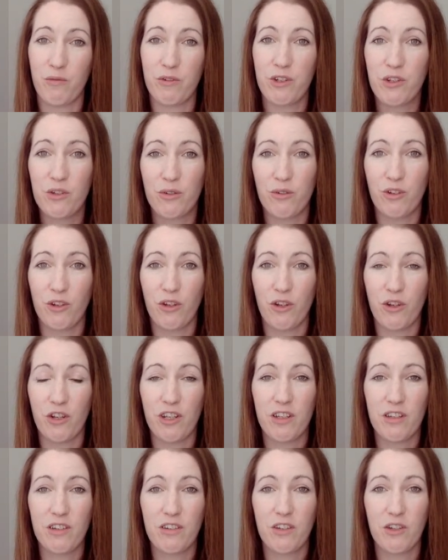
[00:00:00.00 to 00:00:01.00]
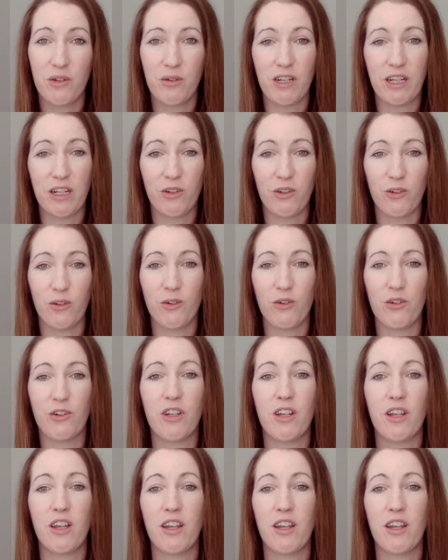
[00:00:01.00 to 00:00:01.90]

visual learners you include